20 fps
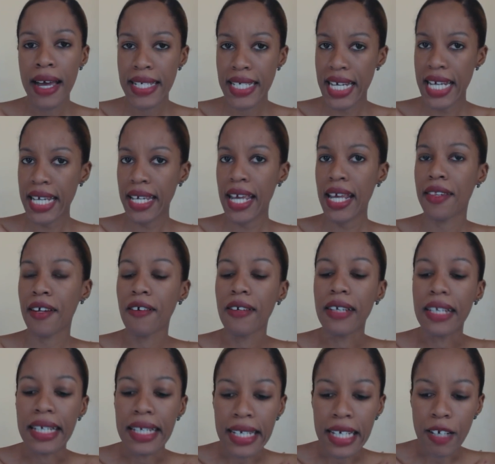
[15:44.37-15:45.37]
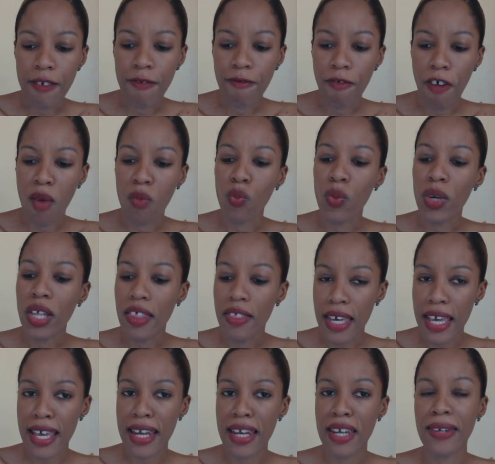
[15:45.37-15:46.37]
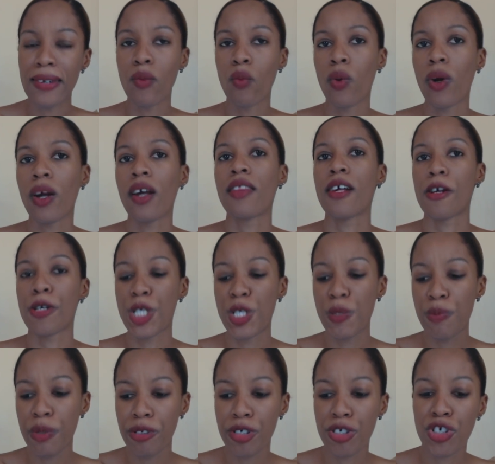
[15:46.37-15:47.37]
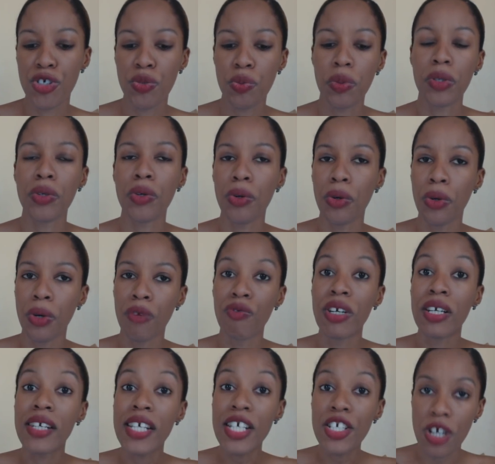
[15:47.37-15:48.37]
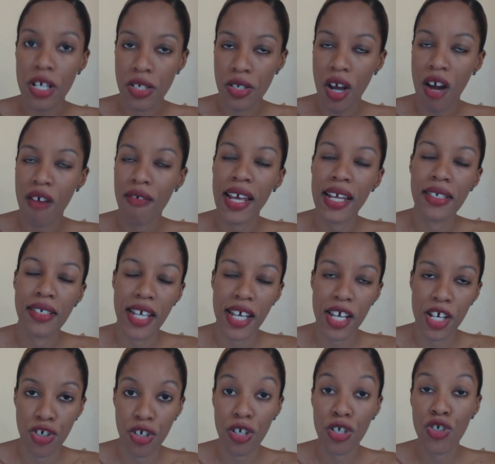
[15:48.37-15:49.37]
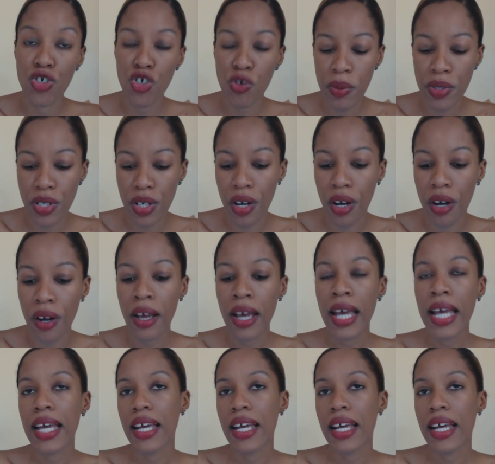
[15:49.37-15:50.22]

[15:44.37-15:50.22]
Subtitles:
taking their lead from within where their spiritual or religious orientation, Jupiter,